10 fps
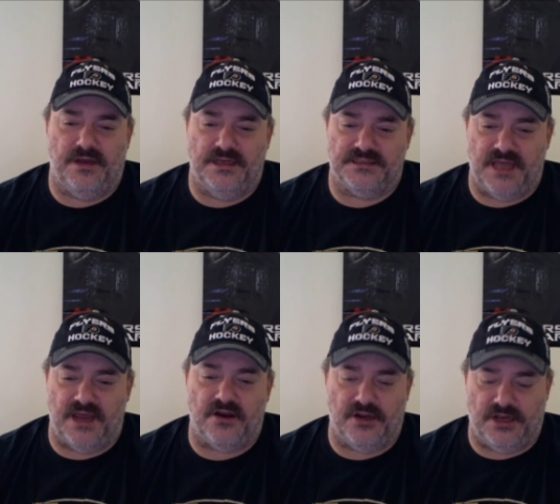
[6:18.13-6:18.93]
is they
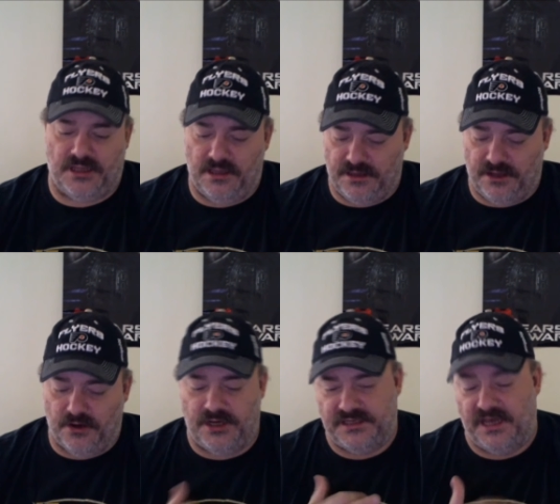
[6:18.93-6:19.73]
are going to they're
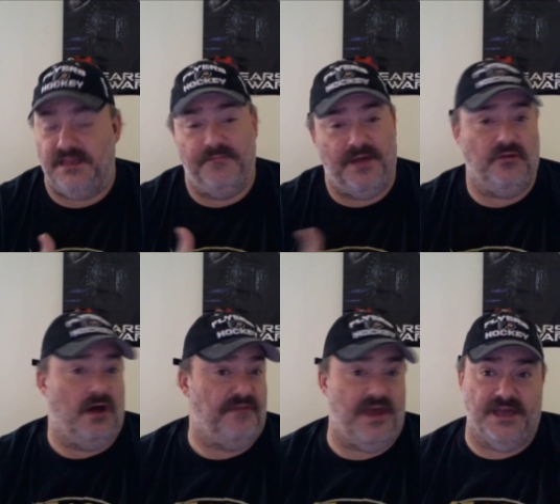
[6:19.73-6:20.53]
going to take the belt
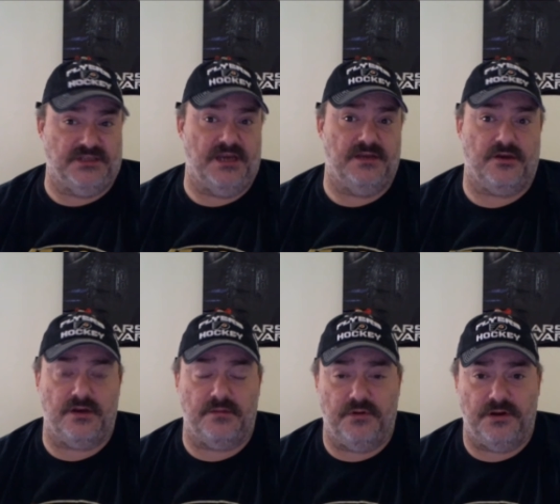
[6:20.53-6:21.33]
off of AJ and they're
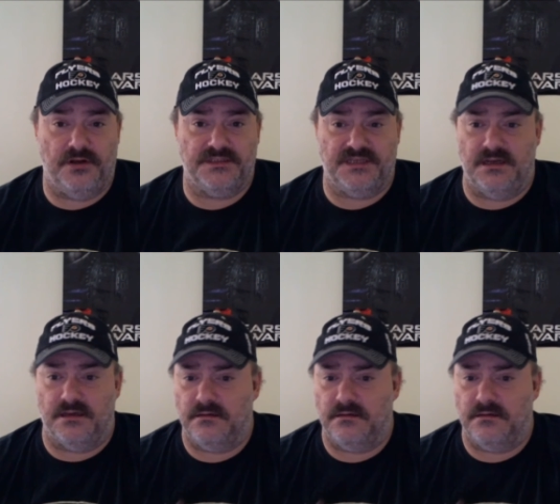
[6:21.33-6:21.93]
going to put it on Cena,